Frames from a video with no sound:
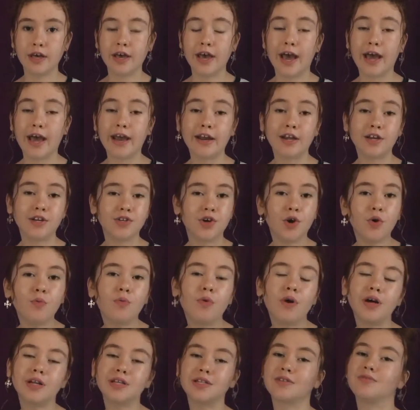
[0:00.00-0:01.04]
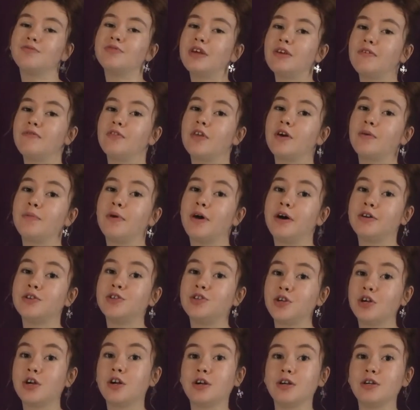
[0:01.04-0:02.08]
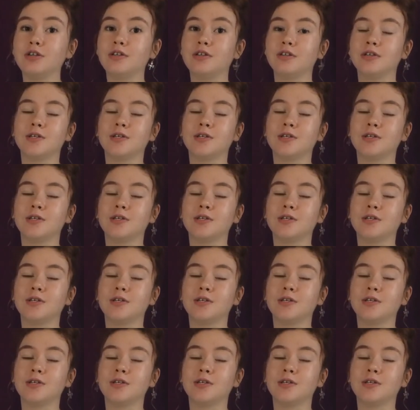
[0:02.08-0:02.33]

and I don't want to leave them unturned.